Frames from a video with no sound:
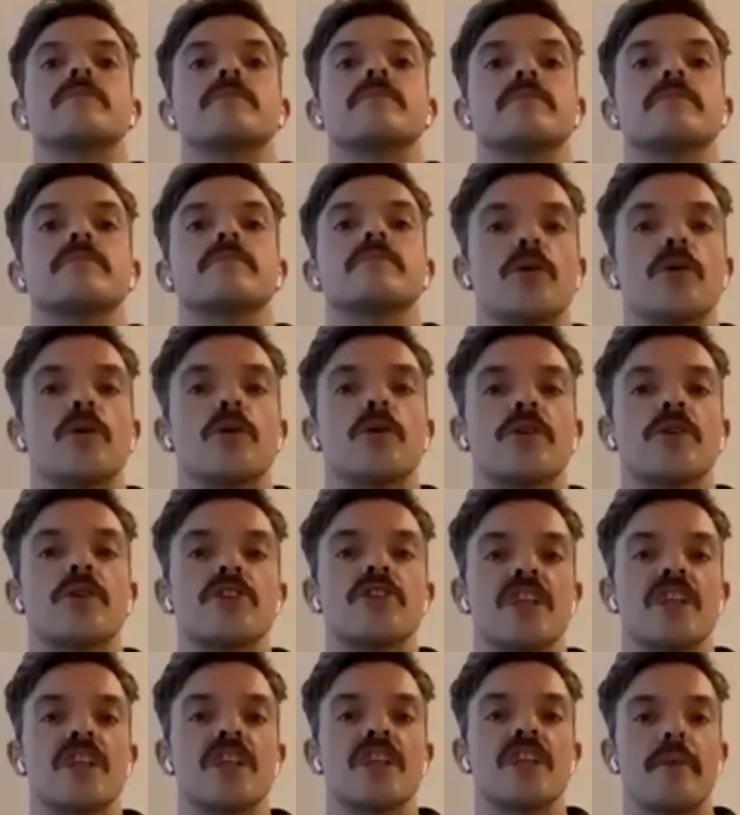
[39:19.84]
Loka
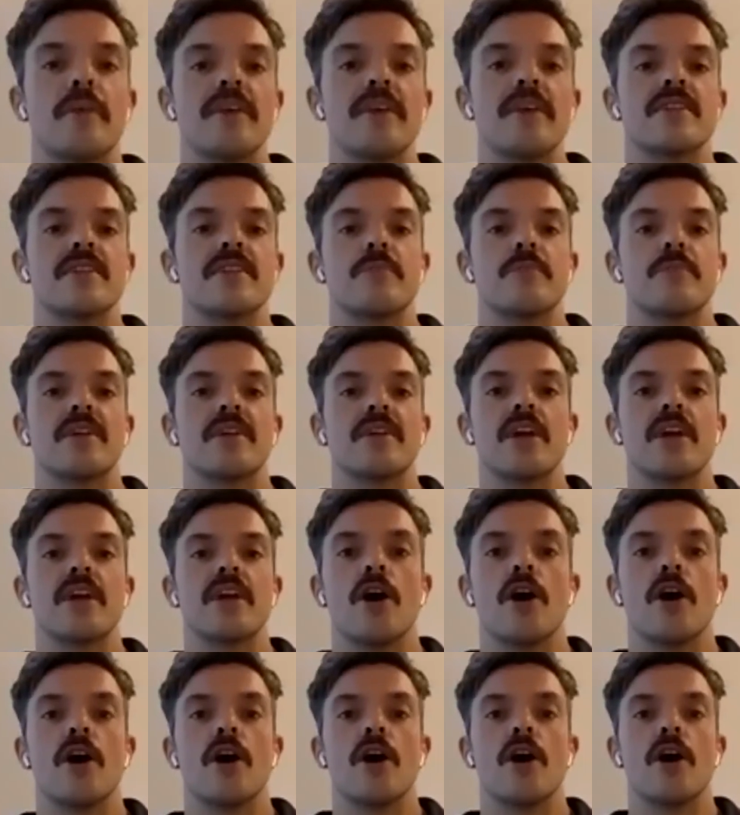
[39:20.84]
Shalabhasana, bring the arms
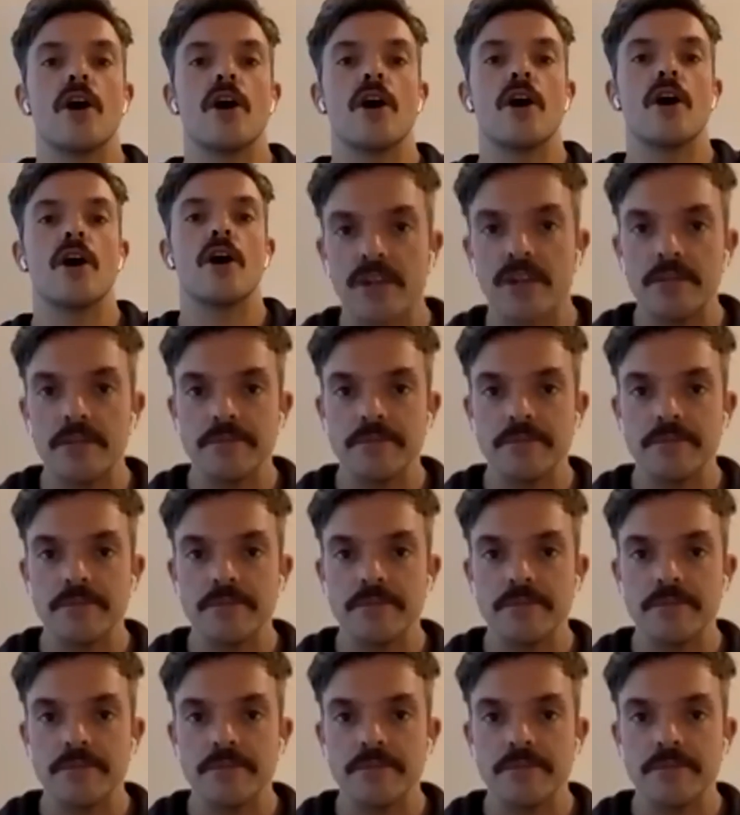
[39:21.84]
underneath the body.